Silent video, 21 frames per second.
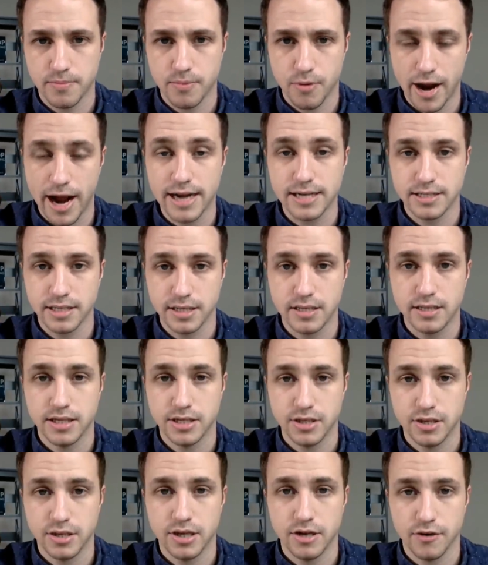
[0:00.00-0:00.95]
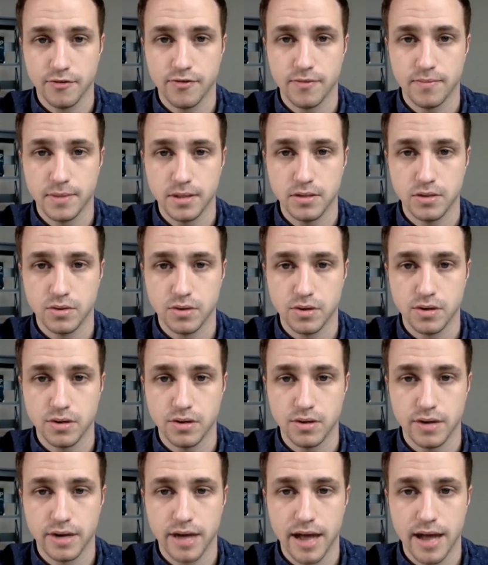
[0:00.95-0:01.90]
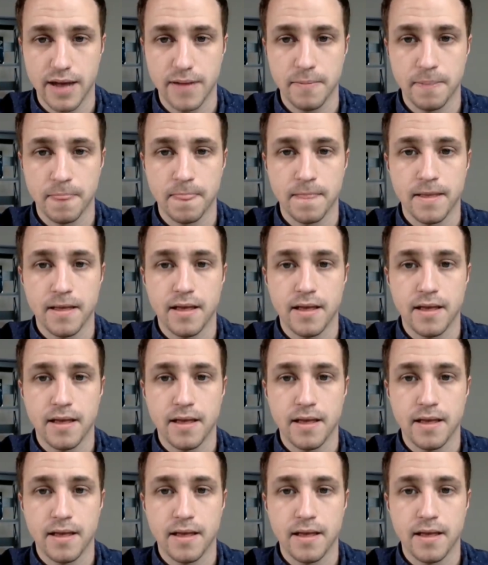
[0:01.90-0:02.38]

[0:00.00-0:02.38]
practically, to hear from the Lord. Okay.